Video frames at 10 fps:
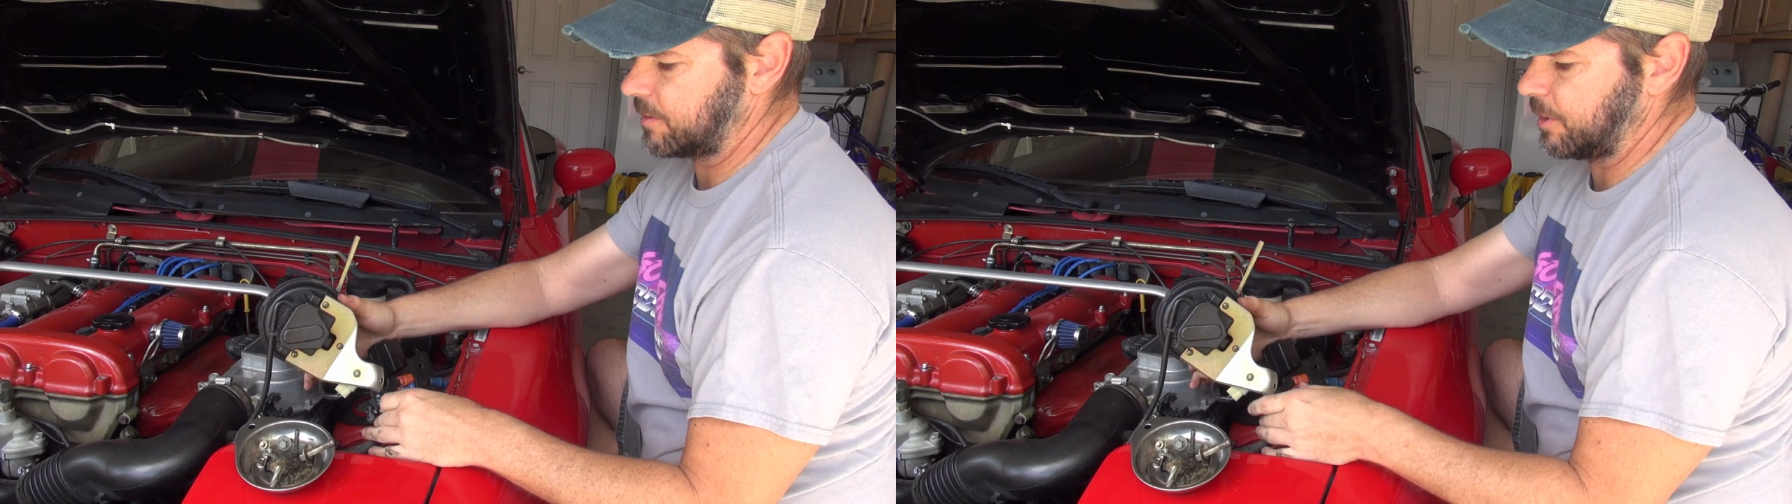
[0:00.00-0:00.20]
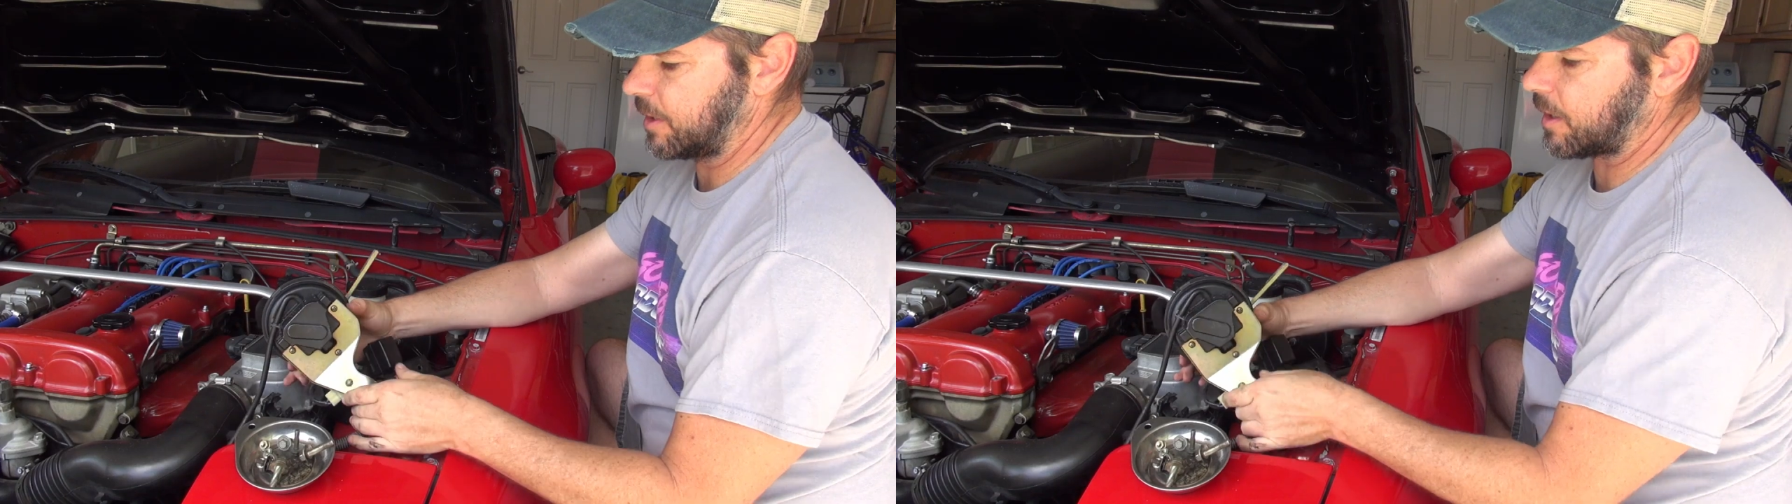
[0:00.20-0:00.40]

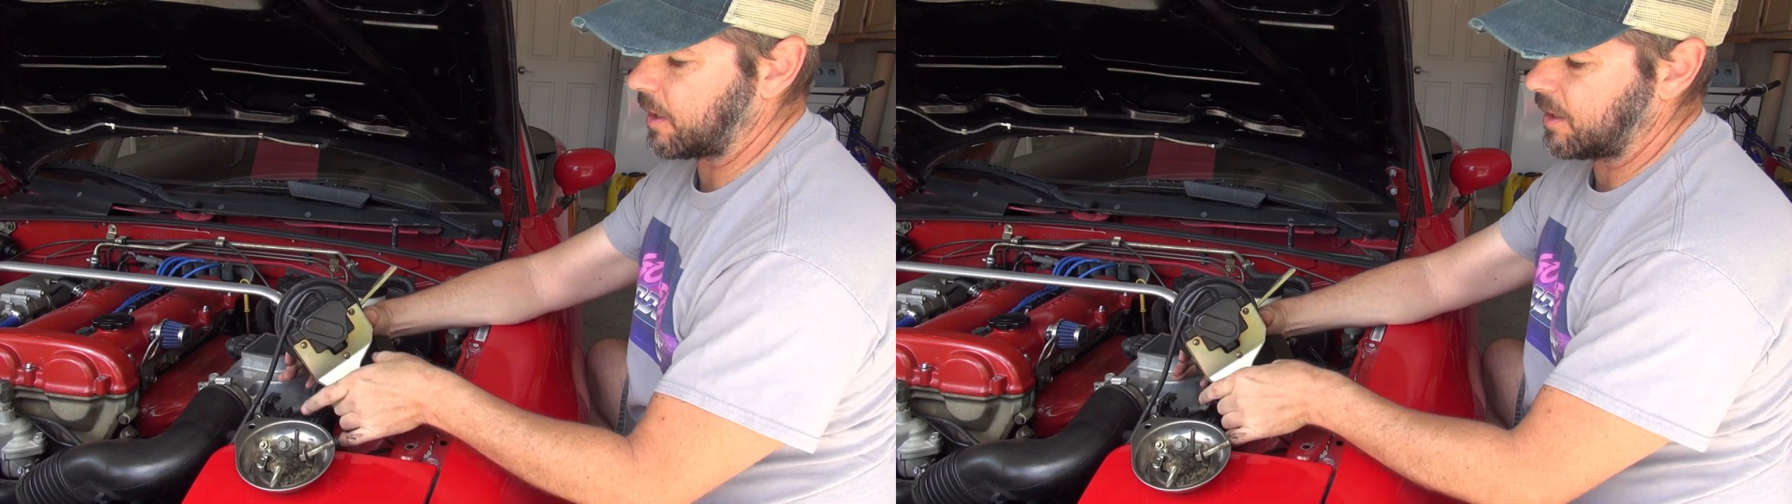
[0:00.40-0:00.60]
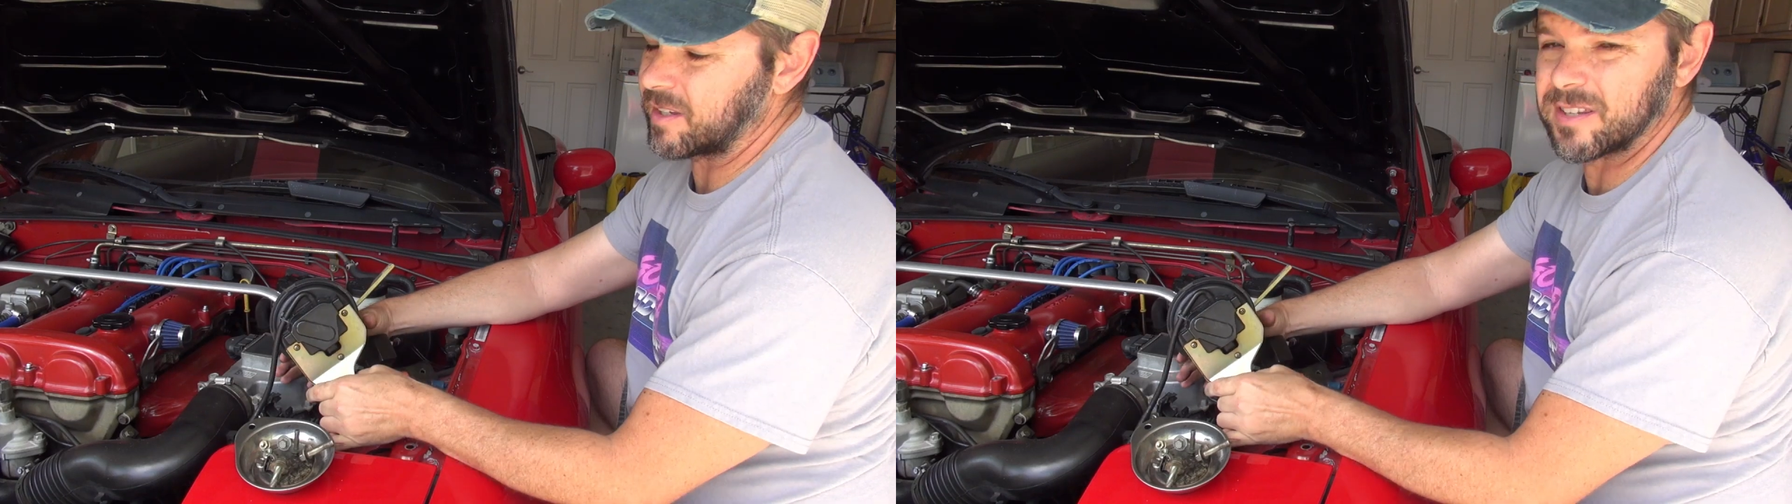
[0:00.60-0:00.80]

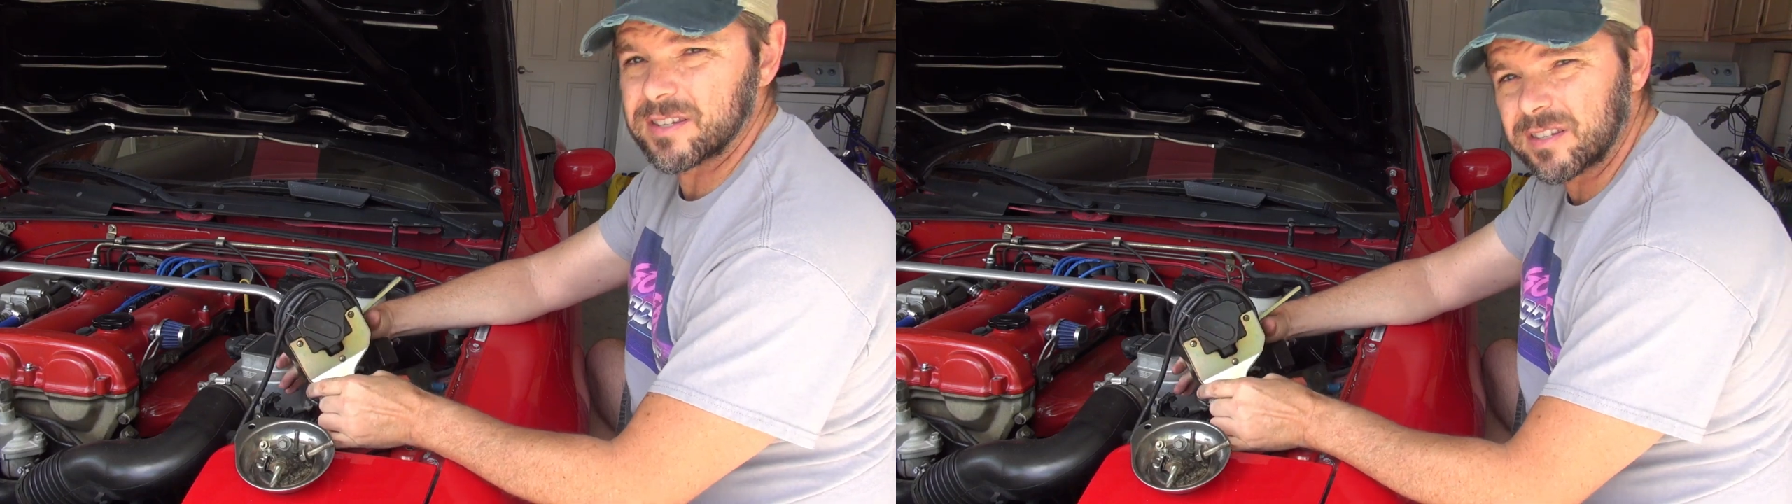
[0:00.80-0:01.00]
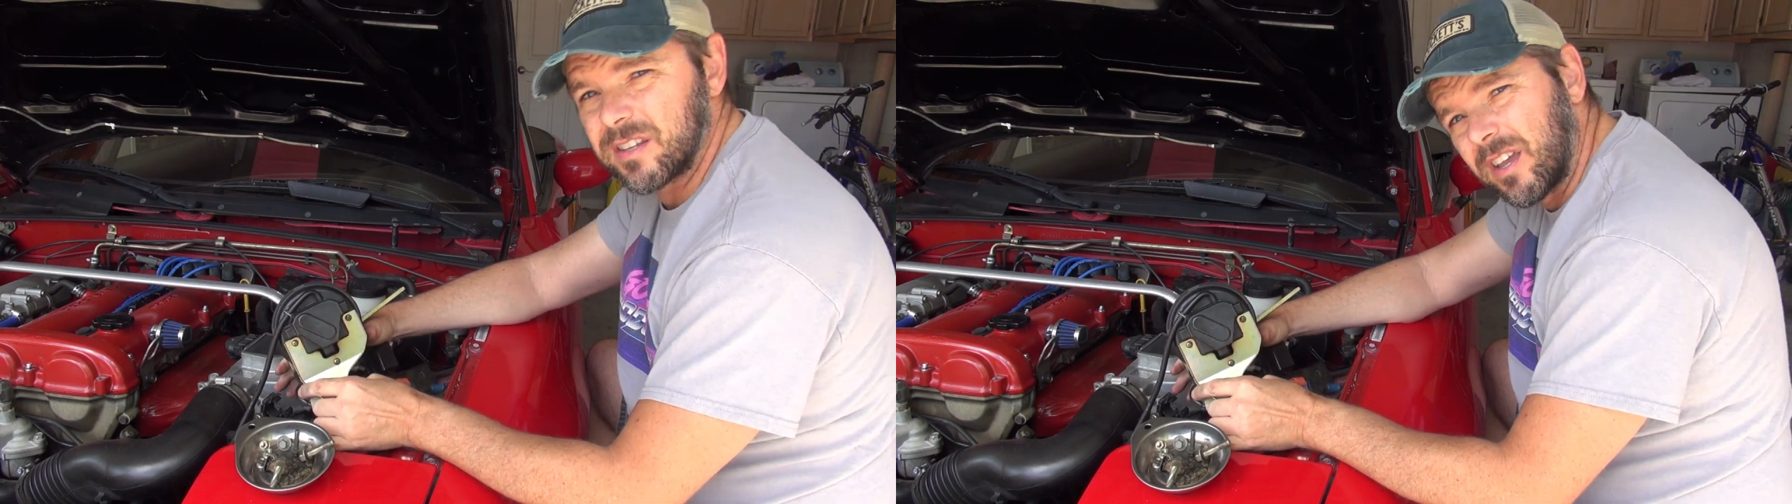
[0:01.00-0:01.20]
because